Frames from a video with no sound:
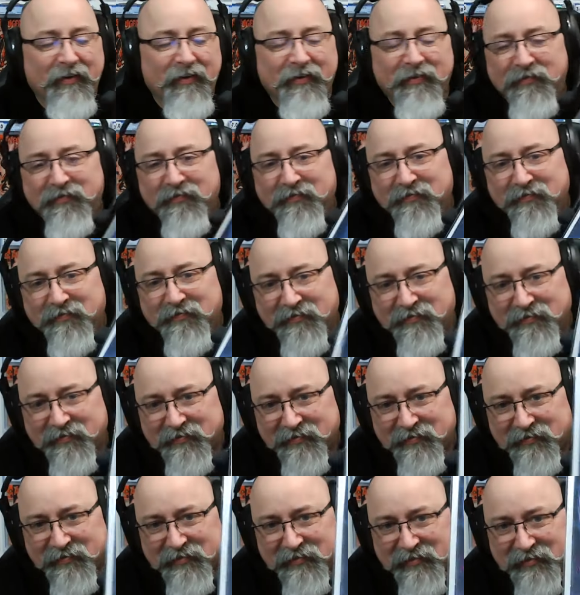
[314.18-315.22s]

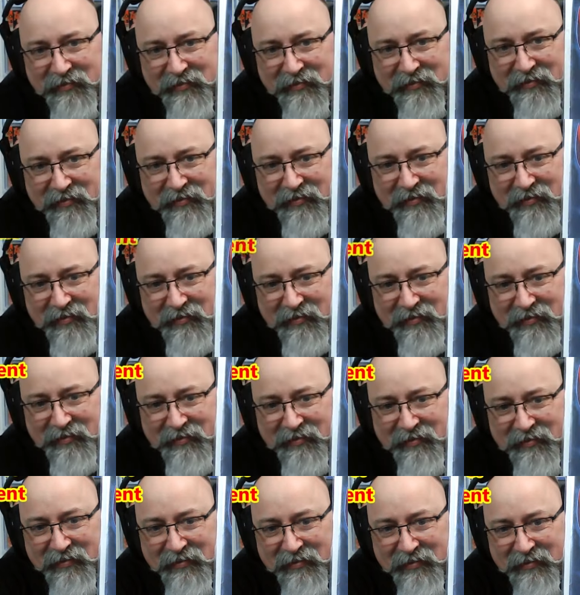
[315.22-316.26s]
[no speech]